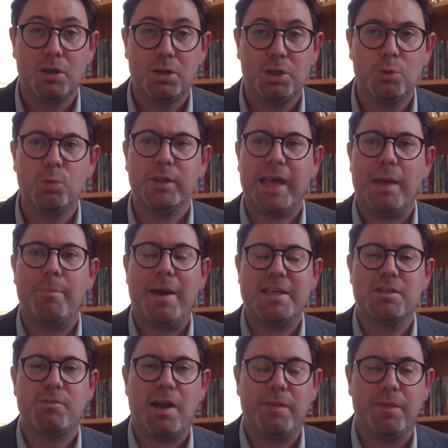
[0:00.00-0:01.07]
you will get
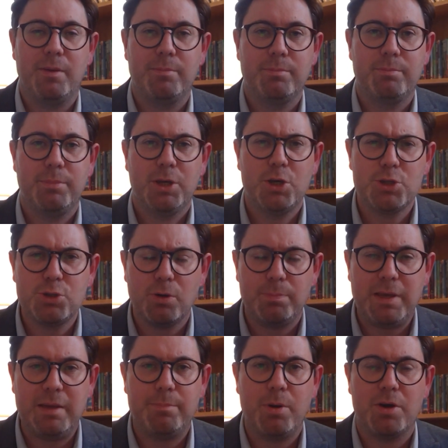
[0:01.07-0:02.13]
better at them because you're
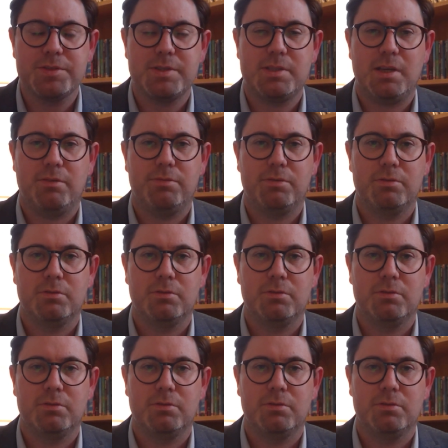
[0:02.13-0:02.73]
being positive.